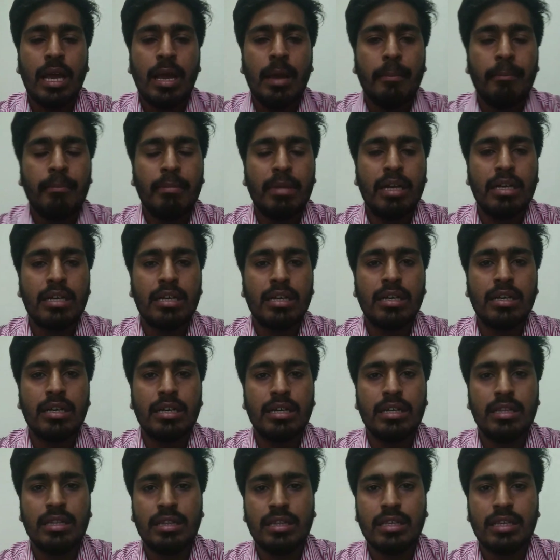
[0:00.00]

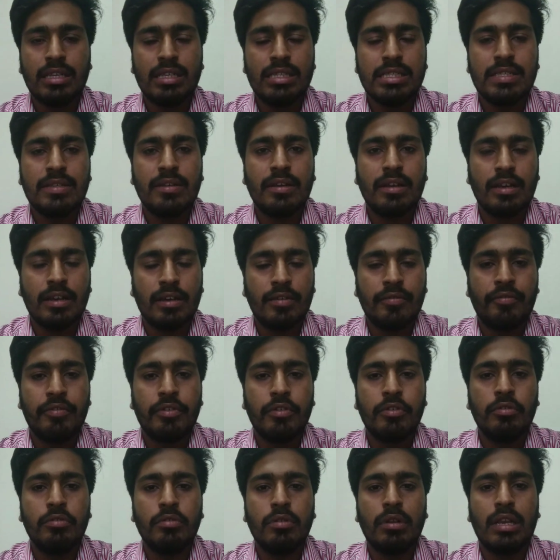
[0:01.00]
But these
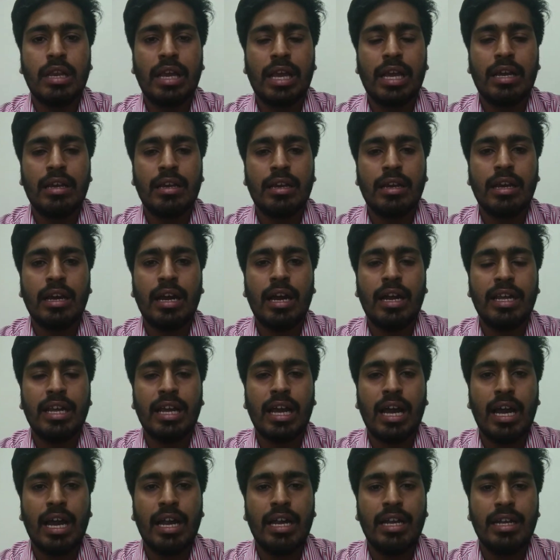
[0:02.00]
few, like regarding
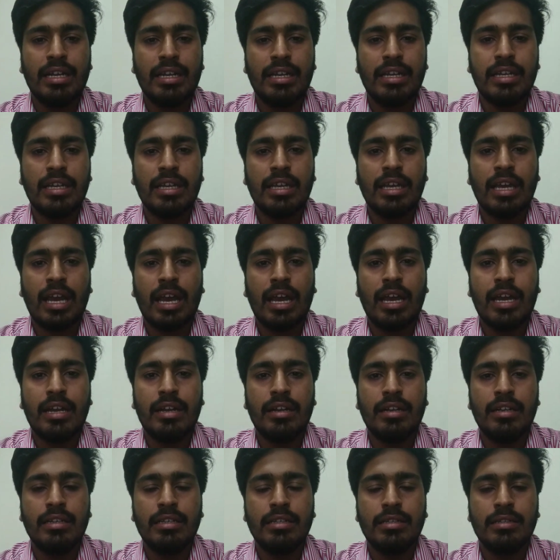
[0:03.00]
IT
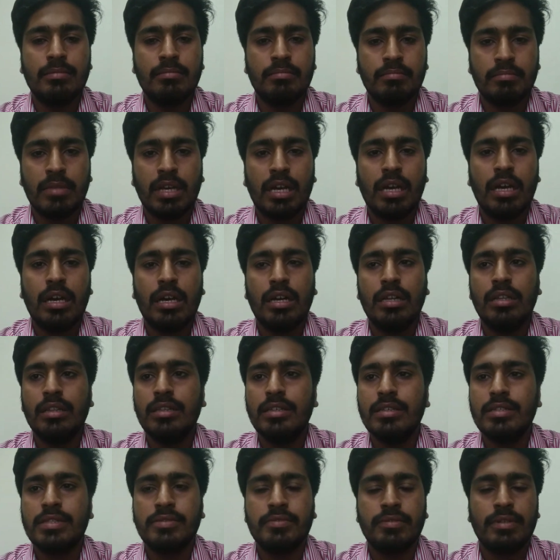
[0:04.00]
and
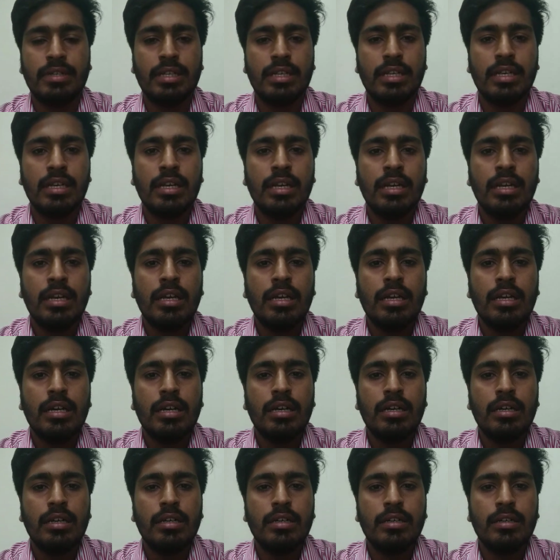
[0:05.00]
this one
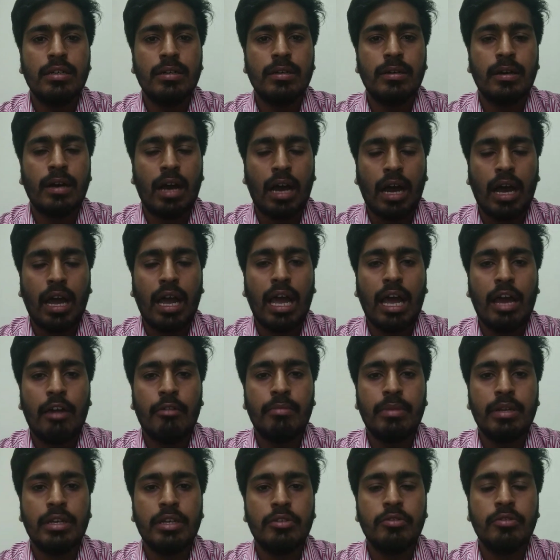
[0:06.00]
I have
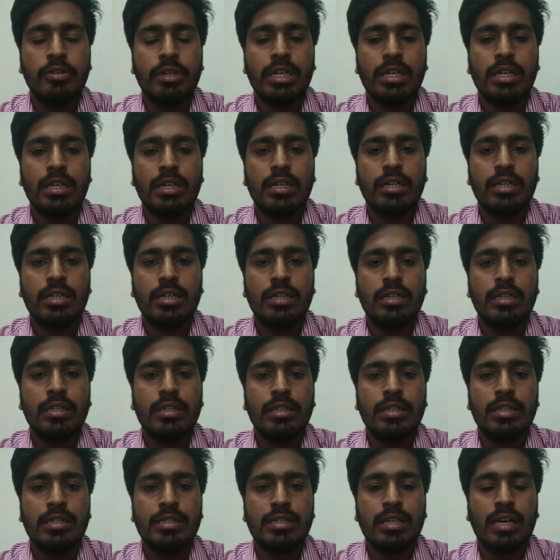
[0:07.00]
been doing,
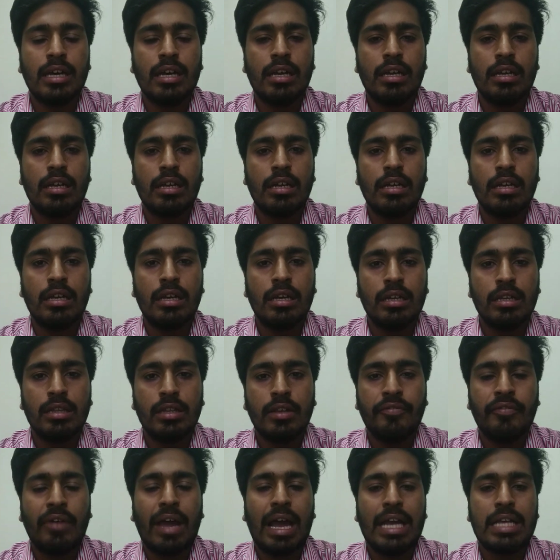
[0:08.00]
these are
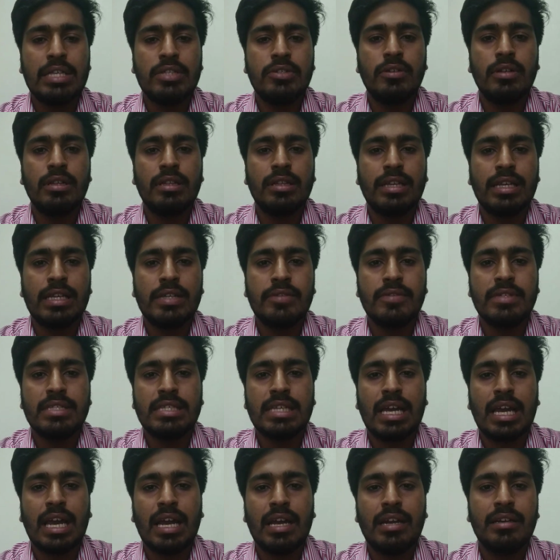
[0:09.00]
the factual things which
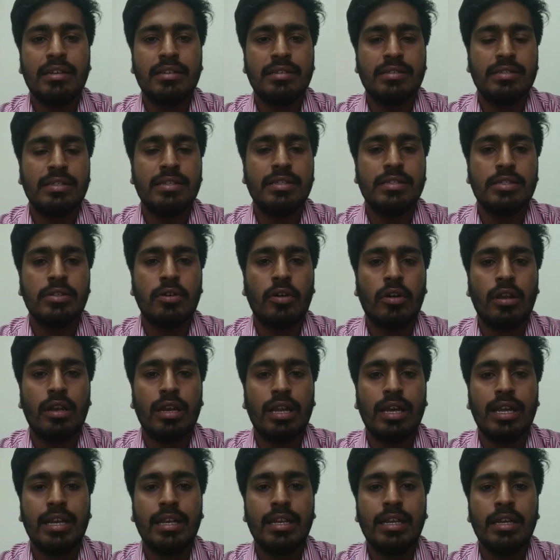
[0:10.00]
I had researched
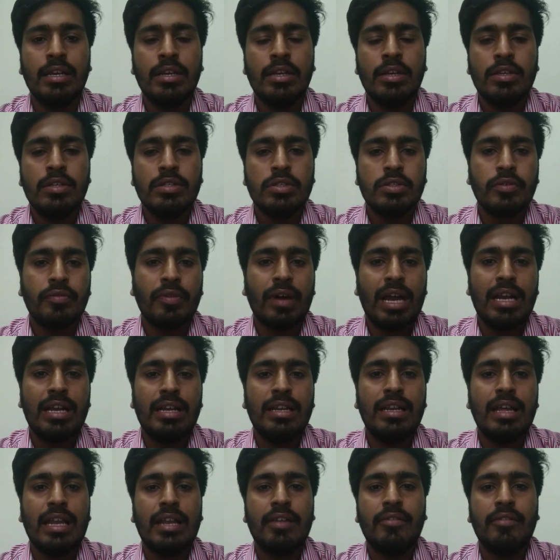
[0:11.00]
online. So while
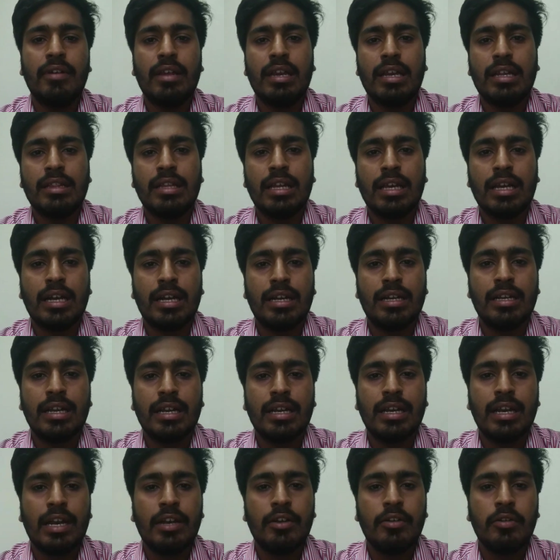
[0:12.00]
delivering the
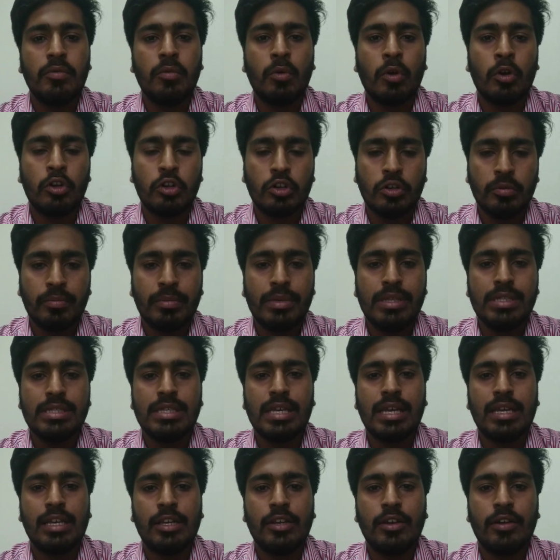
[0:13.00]
content, I don't want to miss
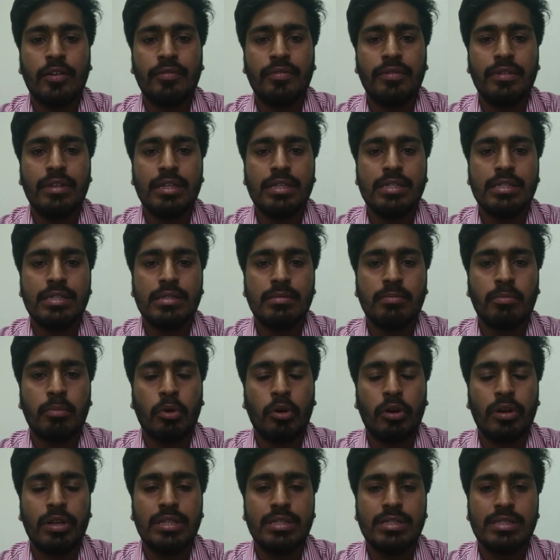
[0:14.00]
any of these
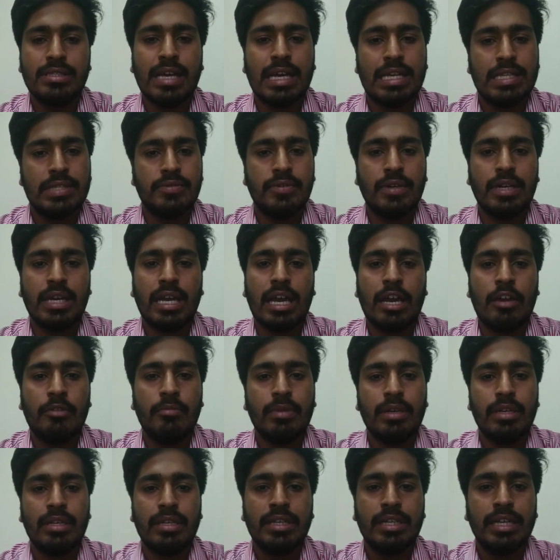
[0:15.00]
points. That's why I have
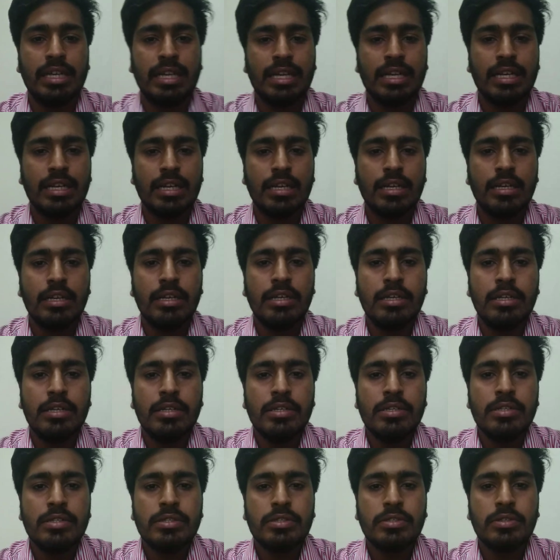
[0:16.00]
been reading it.
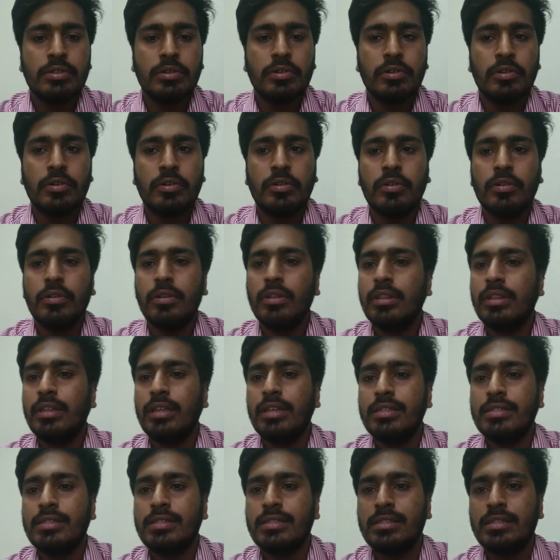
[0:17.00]
So
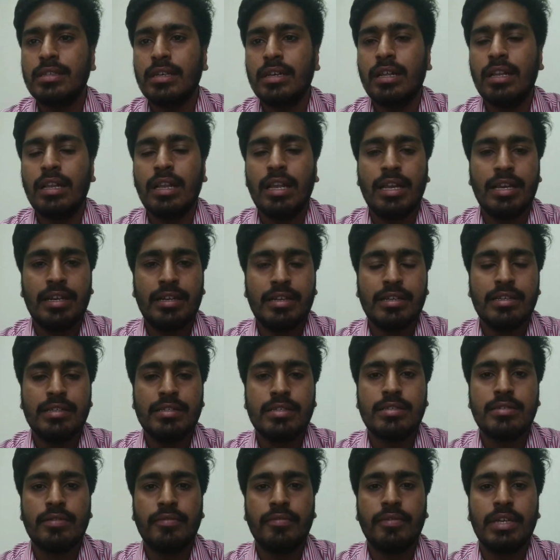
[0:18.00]
this
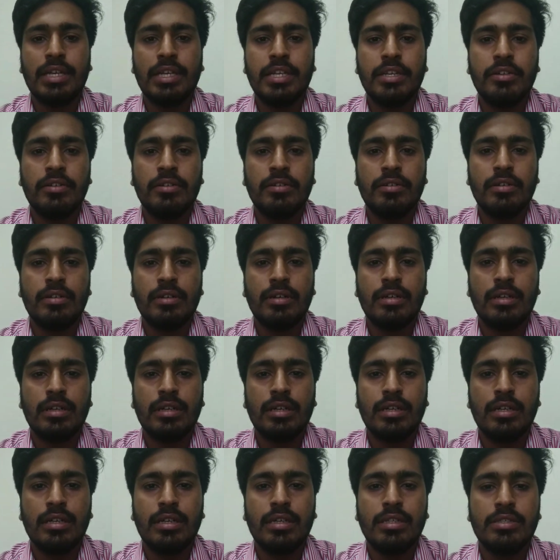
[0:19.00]
latest video
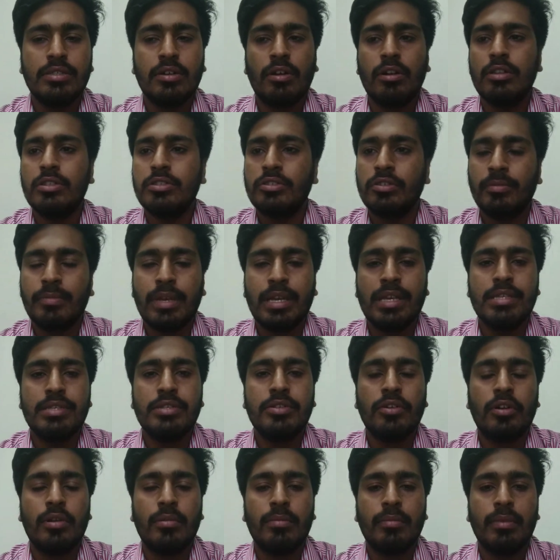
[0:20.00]
is also based
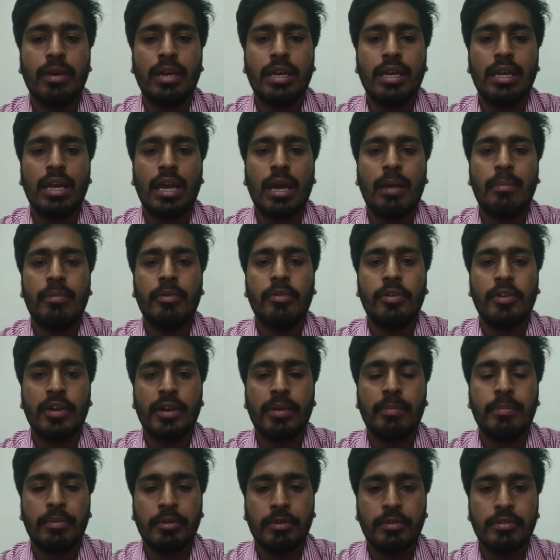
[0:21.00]
on my
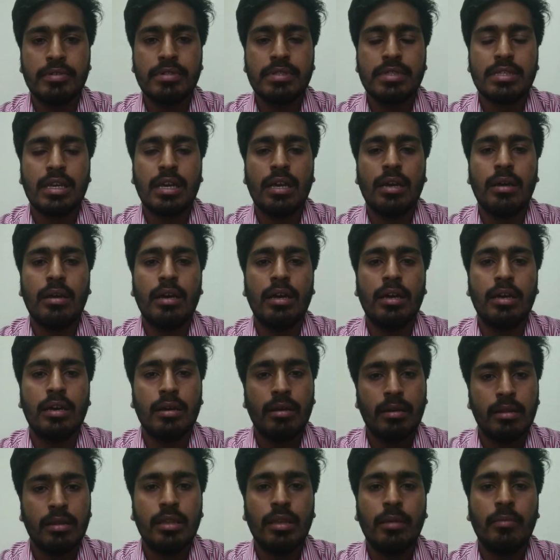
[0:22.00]
uploaded posts.
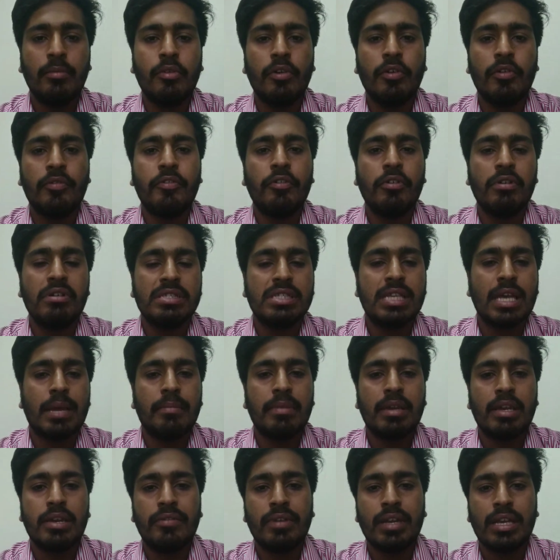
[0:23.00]
The more focus I am
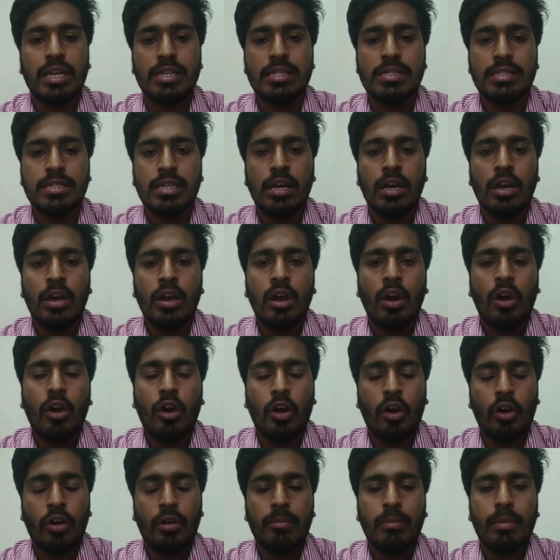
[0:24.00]
giving is
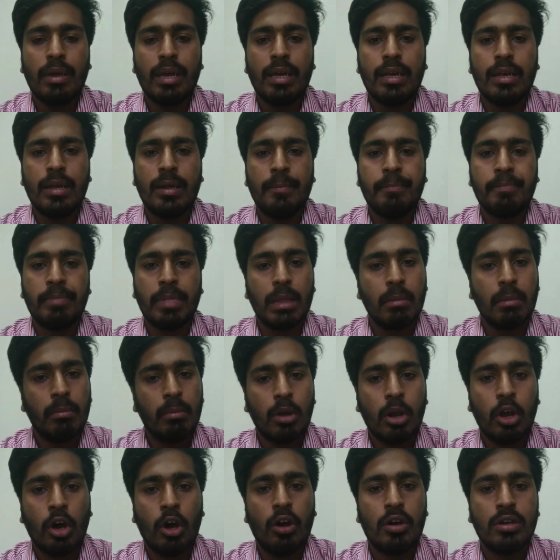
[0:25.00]
on my
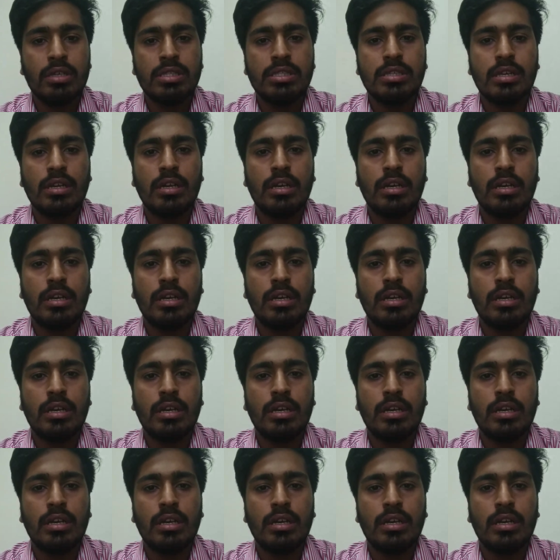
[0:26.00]
blogs,